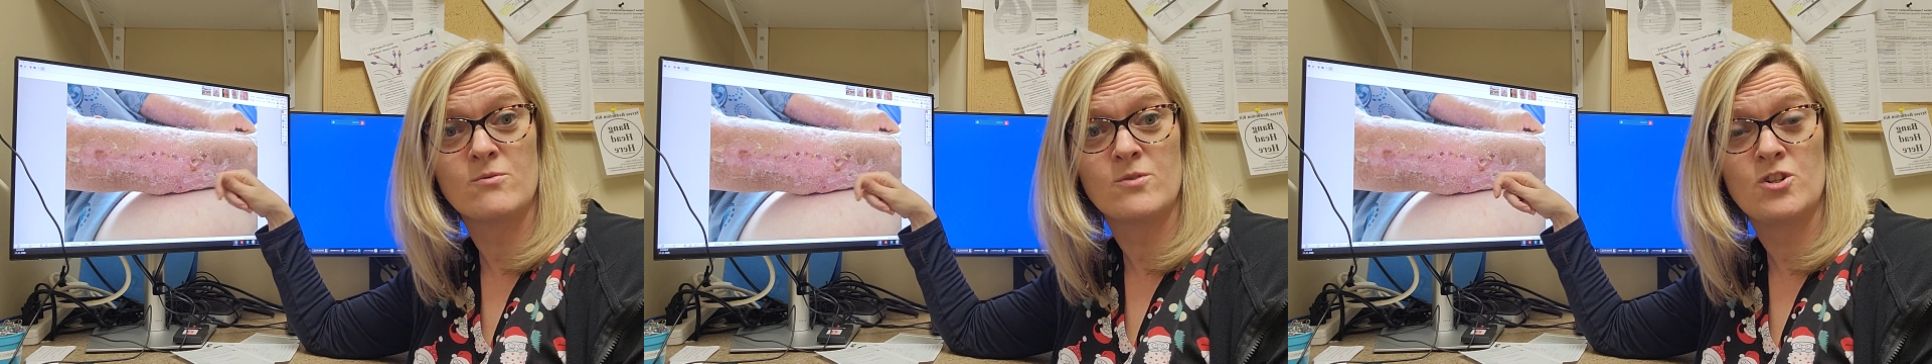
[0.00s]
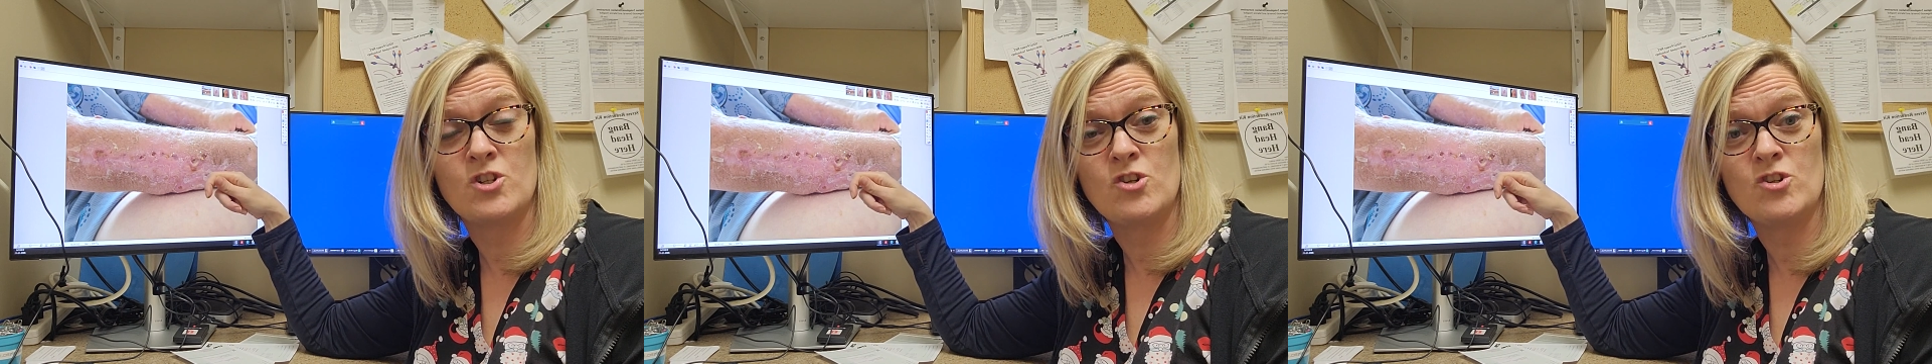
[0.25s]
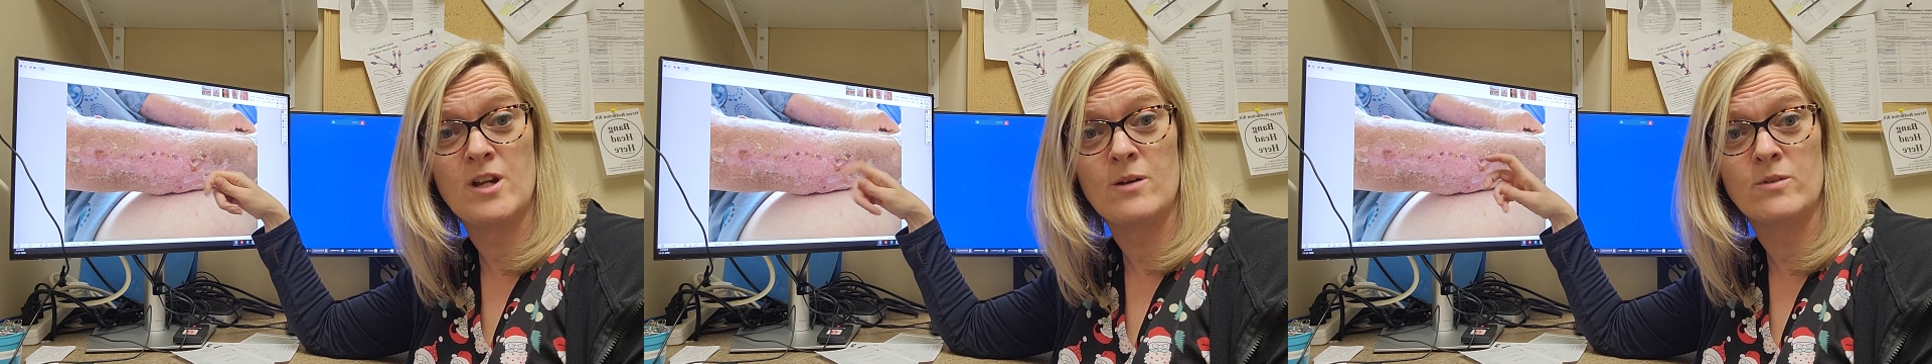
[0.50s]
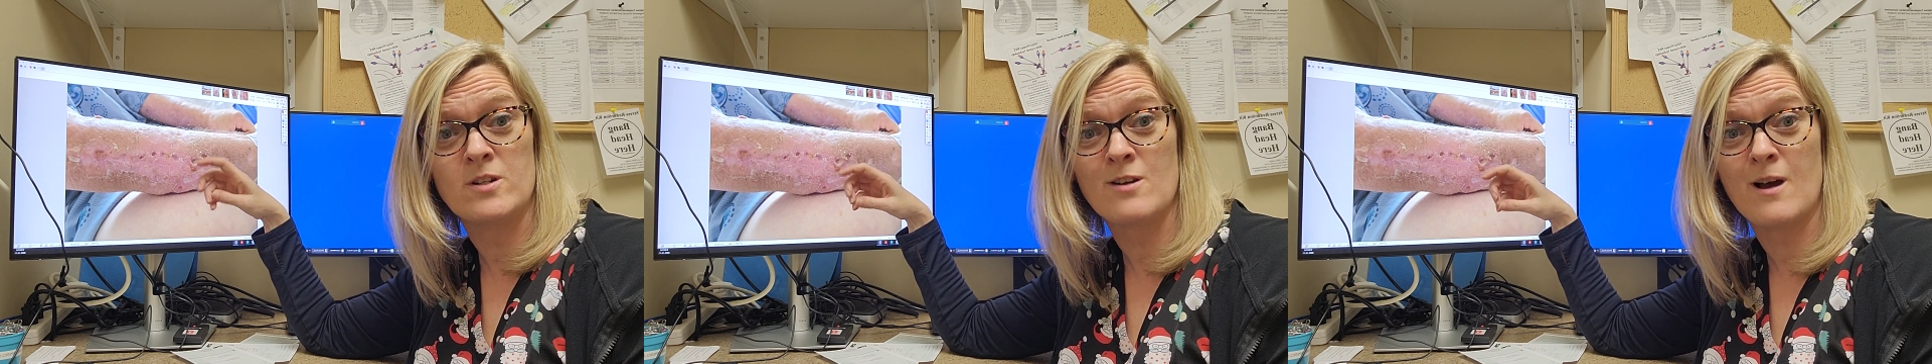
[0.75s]
which is usually
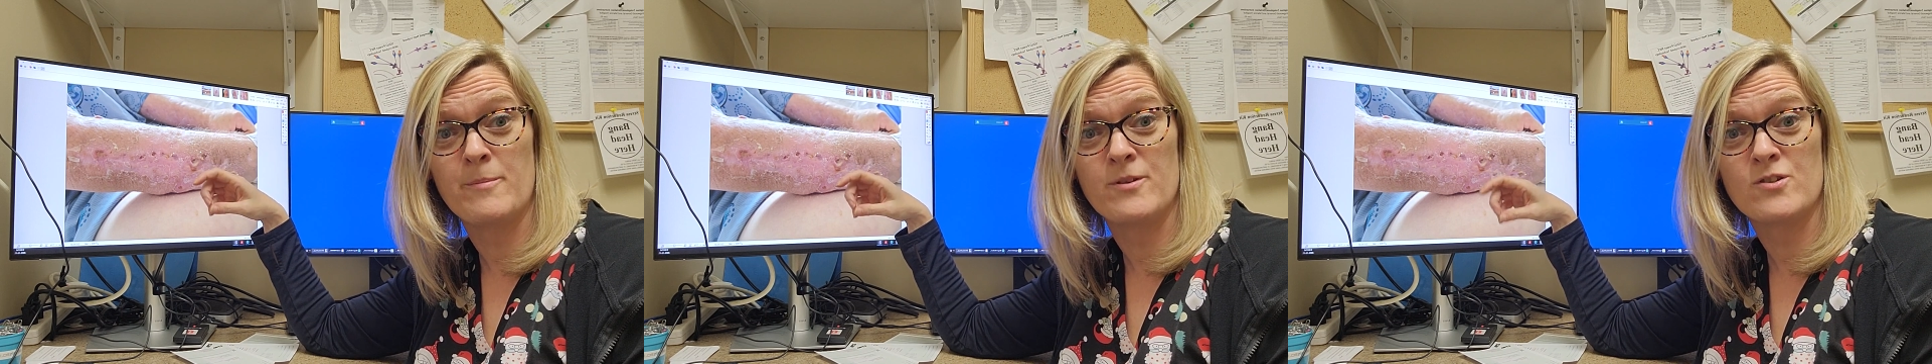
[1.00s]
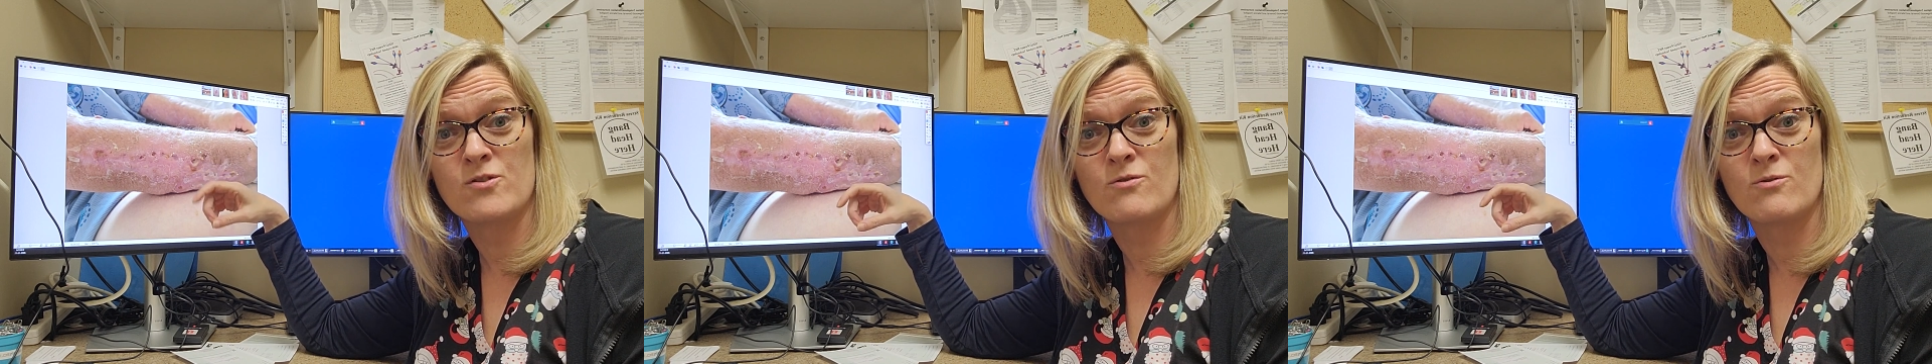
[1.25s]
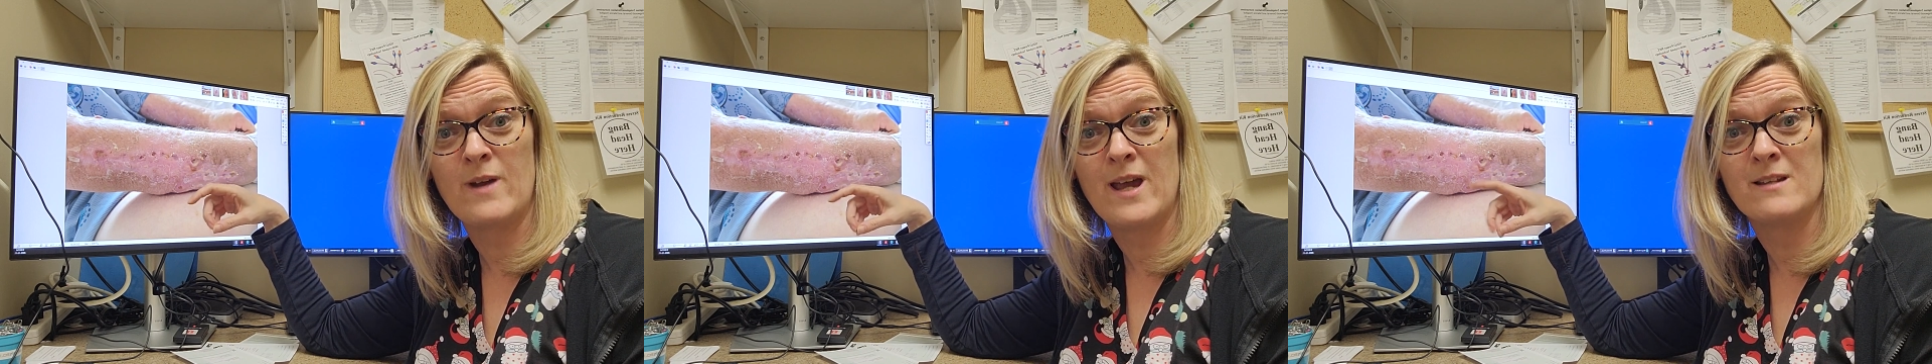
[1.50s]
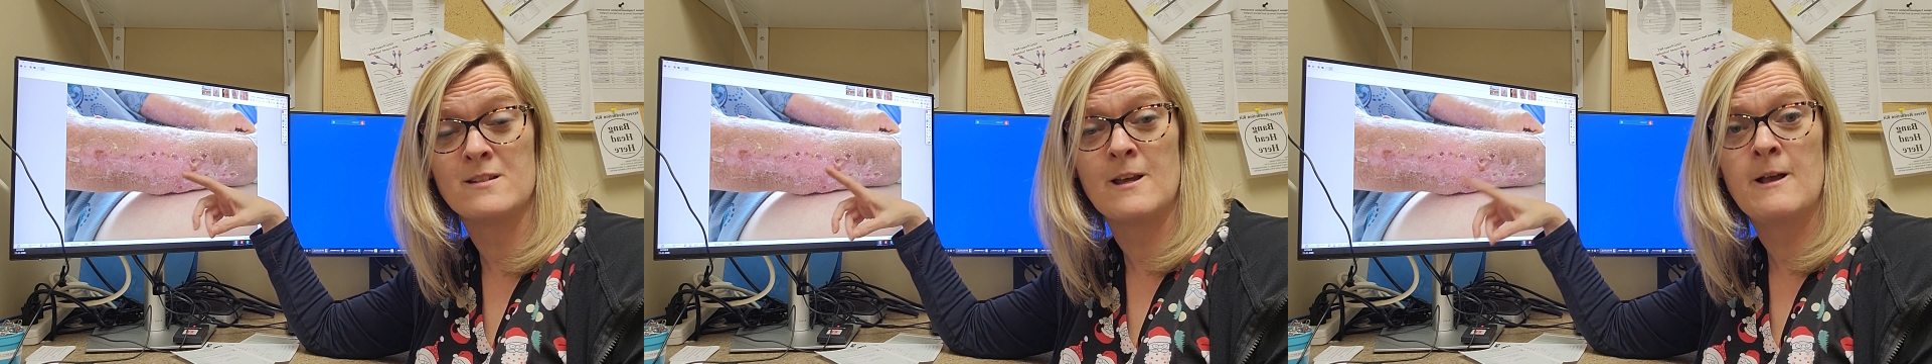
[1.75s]
at the top of the screw
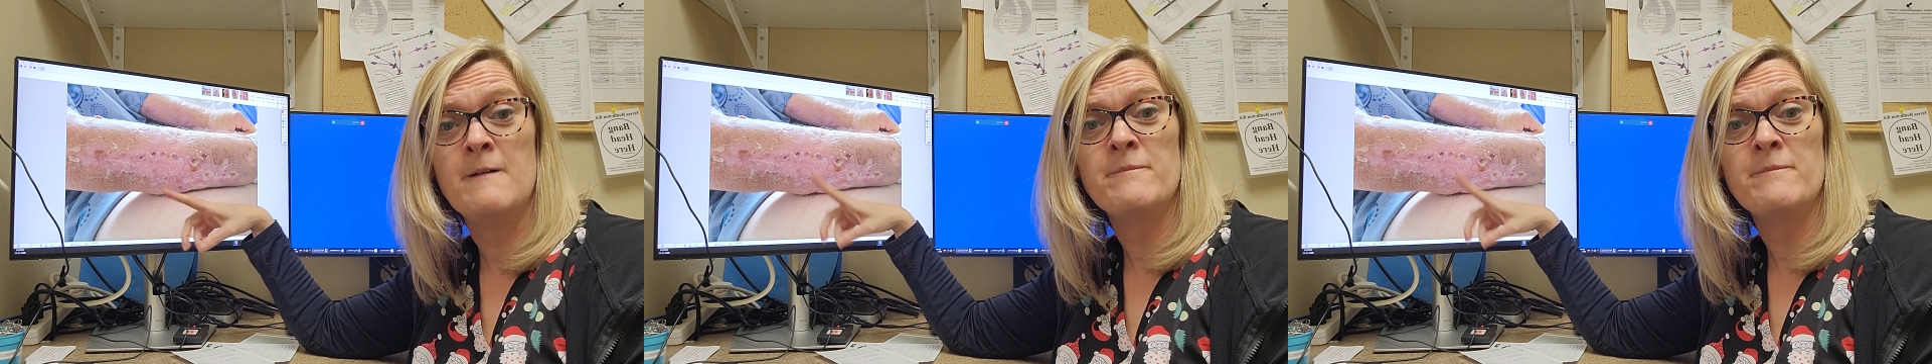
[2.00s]
heads.